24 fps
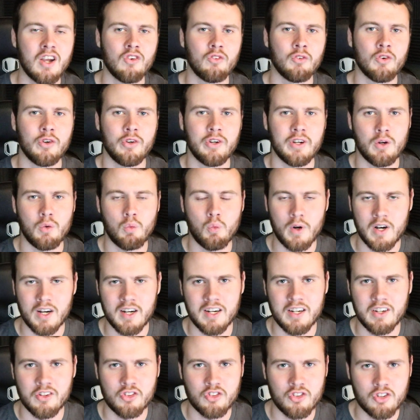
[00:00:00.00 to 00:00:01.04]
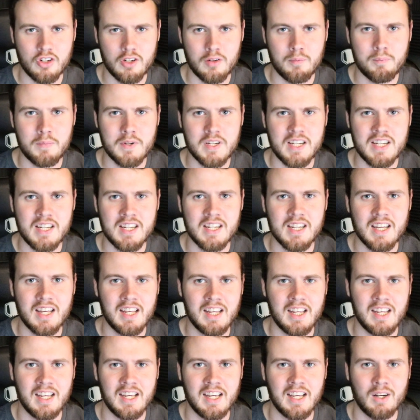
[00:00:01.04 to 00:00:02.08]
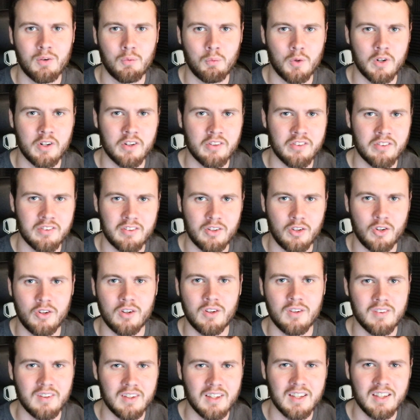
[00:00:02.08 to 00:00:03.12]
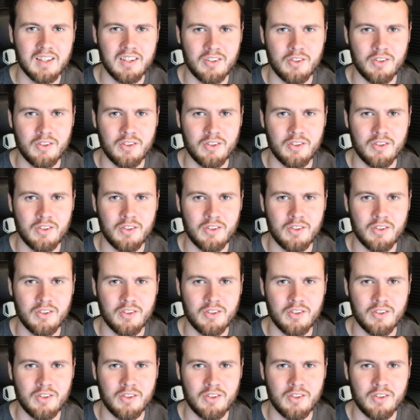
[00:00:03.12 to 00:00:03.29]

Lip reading: really where it should be, and we're still,